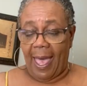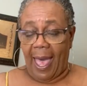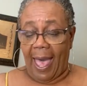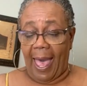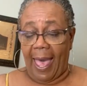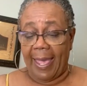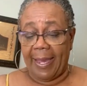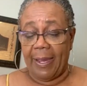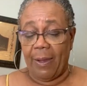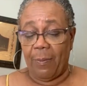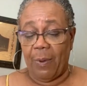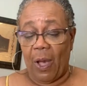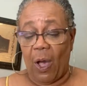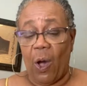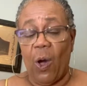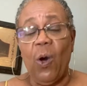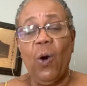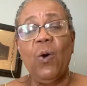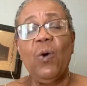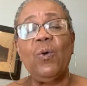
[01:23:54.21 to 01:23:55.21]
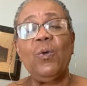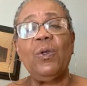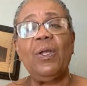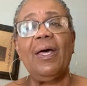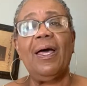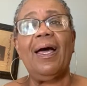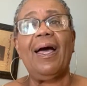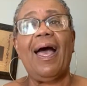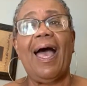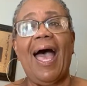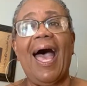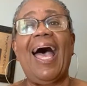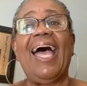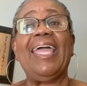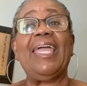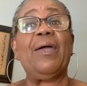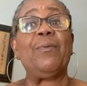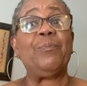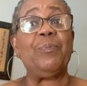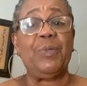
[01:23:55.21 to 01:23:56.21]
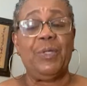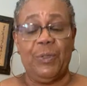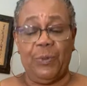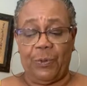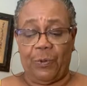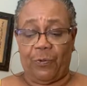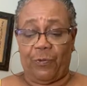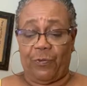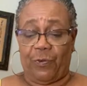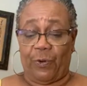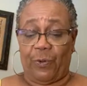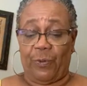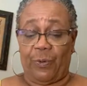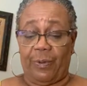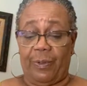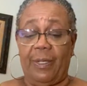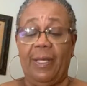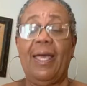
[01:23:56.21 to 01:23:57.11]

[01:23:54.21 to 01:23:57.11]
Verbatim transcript: I am whole. I am beautiful.